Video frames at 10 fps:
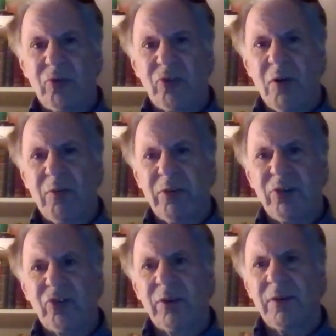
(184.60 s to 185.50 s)
There was
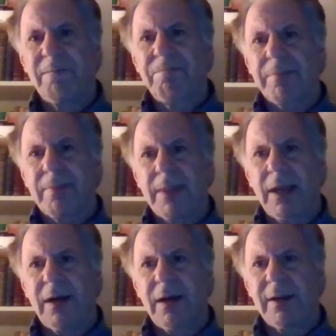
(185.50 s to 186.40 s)
always,
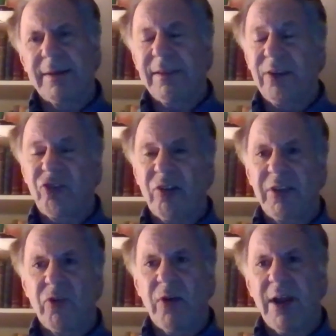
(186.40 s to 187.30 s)
at least
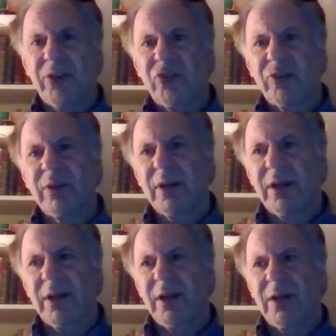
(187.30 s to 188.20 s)
in the U.S.,
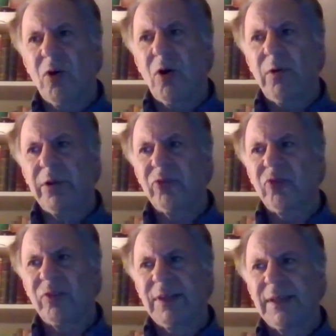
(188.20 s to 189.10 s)

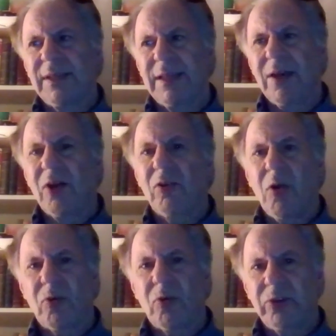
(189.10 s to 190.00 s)
always a
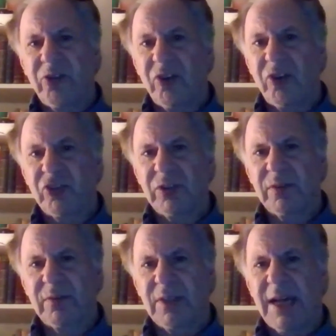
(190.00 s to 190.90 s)
local
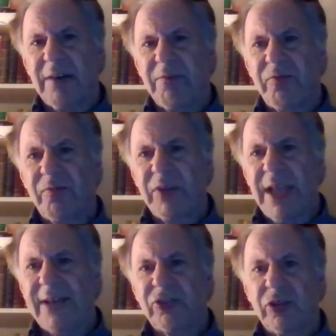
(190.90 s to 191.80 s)
decision, not a
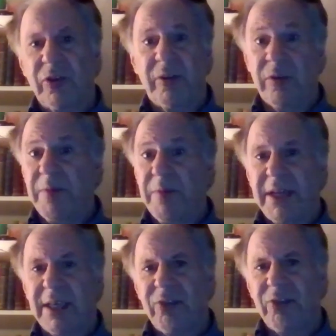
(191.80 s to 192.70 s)
national, or in
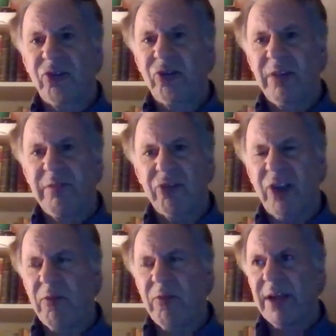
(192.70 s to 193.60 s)
many cases, even
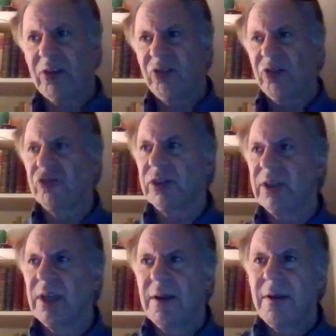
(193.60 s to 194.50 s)
a statewide decision.